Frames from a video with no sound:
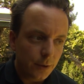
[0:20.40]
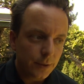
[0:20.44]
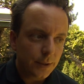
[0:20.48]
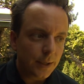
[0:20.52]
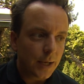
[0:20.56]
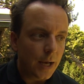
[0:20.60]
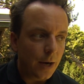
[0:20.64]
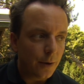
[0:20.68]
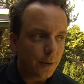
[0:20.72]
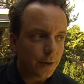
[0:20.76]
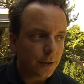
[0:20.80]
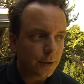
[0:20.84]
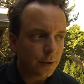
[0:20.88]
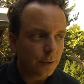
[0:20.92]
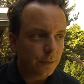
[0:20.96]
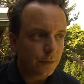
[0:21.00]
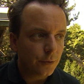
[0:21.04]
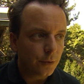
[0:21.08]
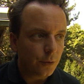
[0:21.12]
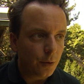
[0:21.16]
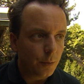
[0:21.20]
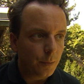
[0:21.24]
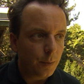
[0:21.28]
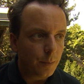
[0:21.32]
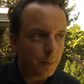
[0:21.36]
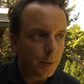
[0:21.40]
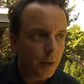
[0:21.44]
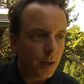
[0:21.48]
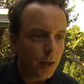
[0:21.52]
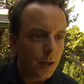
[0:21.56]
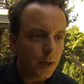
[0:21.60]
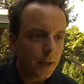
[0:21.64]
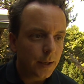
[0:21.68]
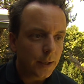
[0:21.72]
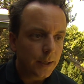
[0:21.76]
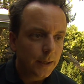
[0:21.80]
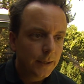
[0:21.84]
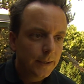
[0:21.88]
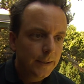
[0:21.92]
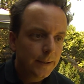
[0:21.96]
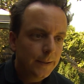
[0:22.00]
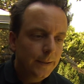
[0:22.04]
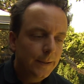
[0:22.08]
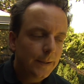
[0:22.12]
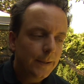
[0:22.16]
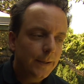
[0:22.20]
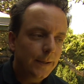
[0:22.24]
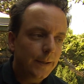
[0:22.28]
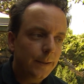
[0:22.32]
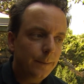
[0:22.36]
and character of Europa Park.
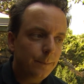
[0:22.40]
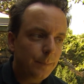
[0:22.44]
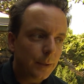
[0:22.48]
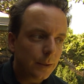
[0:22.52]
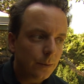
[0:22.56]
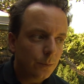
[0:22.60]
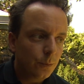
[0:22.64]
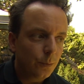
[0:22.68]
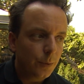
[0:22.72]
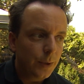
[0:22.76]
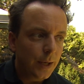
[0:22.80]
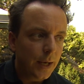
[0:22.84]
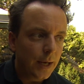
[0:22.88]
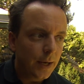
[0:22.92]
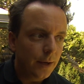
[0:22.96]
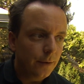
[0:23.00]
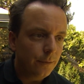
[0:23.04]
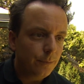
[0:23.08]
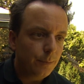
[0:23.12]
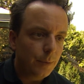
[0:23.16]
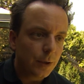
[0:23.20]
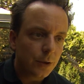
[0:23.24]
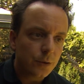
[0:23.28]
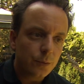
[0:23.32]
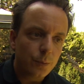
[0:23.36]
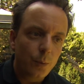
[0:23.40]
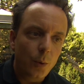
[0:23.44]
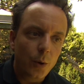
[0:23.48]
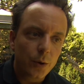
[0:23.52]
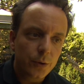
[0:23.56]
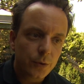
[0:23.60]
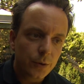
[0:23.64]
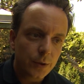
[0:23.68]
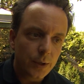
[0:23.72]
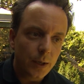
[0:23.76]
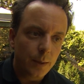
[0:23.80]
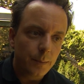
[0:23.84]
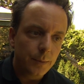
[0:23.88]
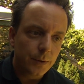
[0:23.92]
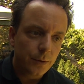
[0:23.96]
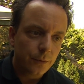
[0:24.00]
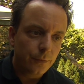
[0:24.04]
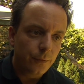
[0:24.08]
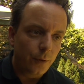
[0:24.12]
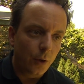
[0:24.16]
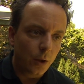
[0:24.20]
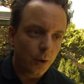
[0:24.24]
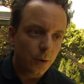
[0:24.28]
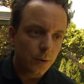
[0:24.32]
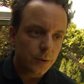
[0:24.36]
Um, but we have much more to come and to
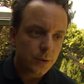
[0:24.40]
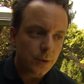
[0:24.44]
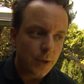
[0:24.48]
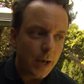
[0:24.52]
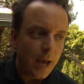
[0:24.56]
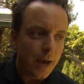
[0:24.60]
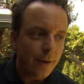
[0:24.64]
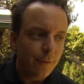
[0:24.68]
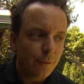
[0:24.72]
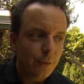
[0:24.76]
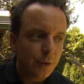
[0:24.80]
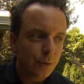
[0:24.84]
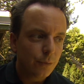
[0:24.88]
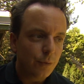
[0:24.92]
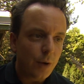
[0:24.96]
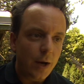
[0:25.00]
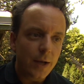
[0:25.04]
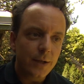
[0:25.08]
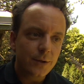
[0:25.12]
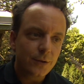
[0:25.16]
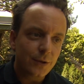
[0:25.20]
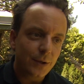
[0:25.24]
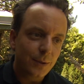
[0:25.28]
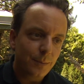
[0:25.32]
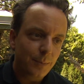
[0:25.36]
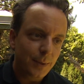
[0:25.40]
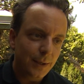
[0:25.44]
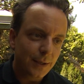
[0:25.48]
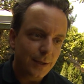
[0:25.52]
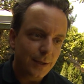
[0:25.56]
follow, so every ride's going to be